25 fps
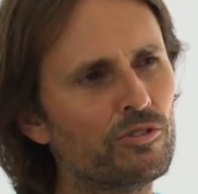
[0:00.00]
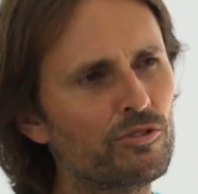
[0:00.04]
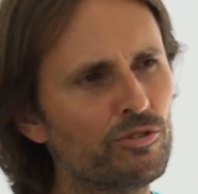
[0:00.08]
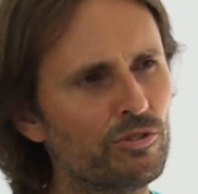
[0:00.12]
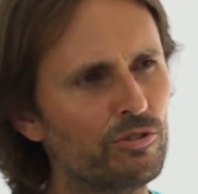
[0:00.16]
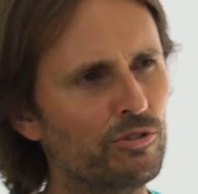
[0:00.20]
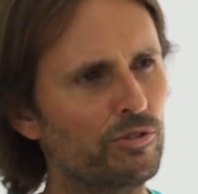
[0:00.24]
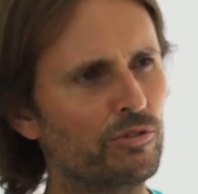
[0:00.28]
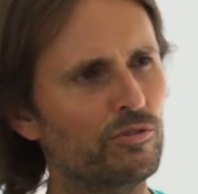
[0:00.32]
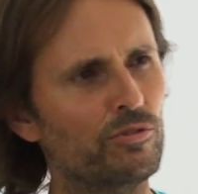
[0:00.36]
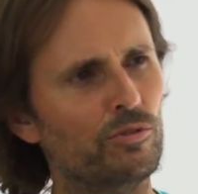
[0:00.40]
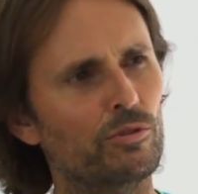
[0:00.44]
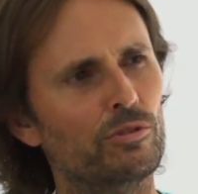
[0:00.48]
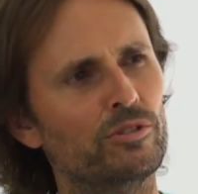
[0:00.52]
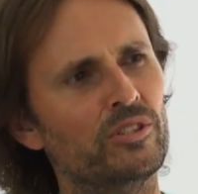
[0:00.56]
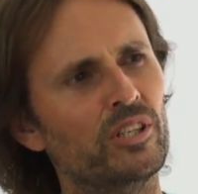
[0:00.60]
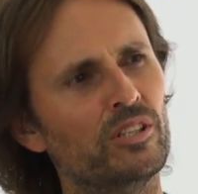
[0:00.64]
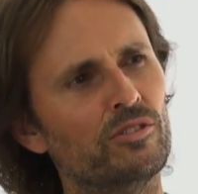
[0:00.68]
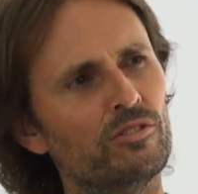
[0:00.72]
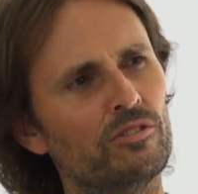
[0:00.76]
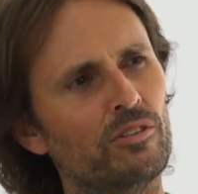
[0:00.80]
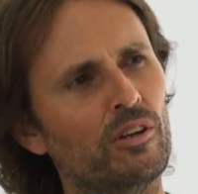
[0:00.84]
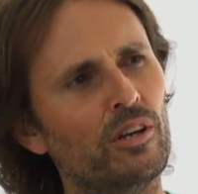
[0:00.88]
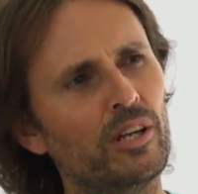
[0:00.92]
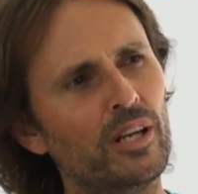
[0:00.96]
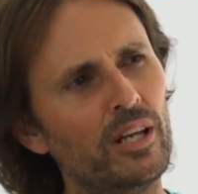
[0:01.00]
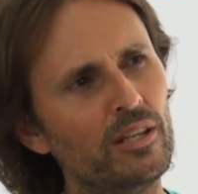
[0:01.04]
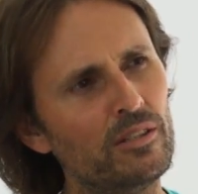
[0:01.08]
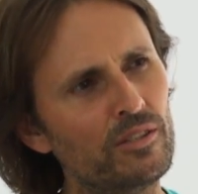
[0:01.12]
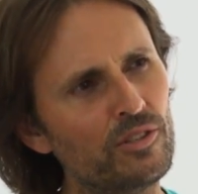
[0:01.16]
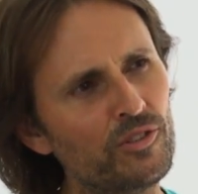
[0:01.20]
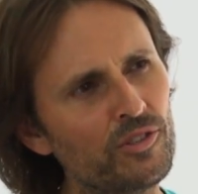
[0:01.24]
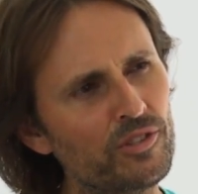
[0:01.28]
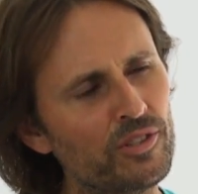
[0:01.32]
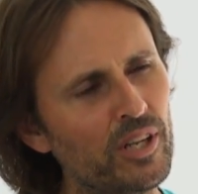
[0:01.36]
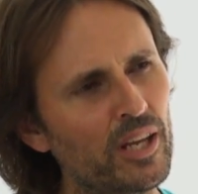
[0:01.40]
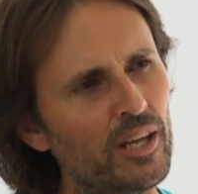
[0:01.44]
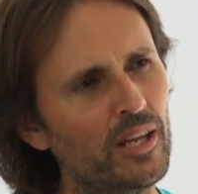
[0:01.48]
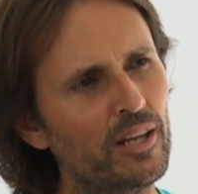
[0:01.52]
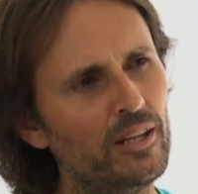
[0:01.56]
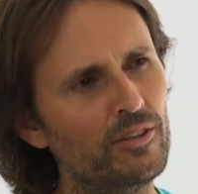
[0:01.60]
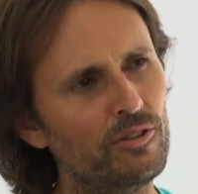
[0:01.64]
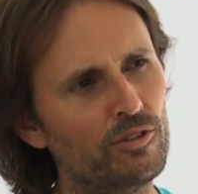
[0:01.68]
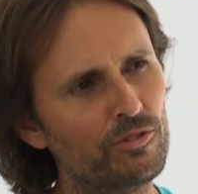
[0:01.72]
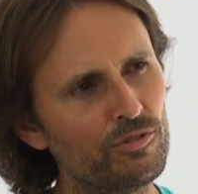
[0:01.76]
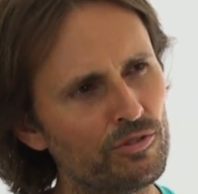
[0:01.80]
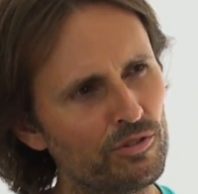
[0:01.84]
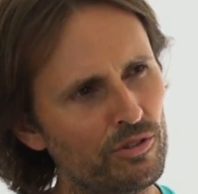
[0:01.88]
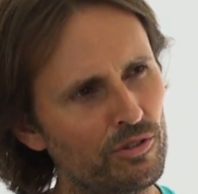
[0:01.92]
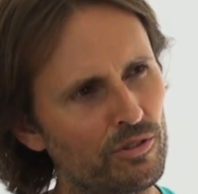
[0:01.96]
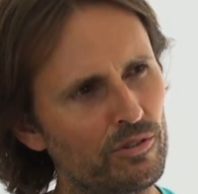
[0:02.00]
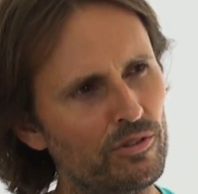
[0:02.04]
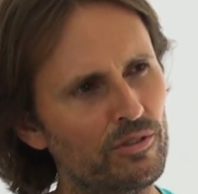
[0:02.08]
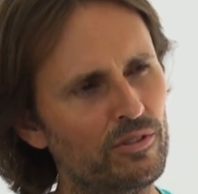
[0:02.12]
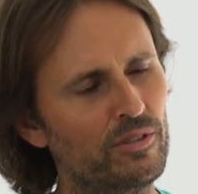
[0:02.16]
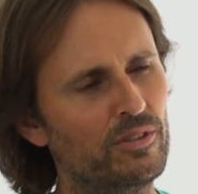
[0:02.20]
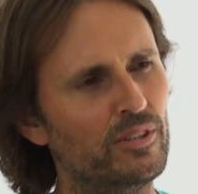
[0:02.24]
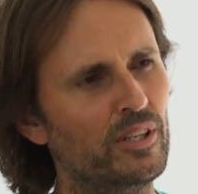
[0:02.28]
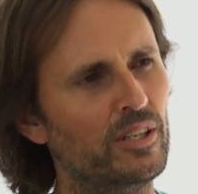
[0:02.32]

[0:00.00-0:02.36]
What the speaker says: the truth or does not understand the truth,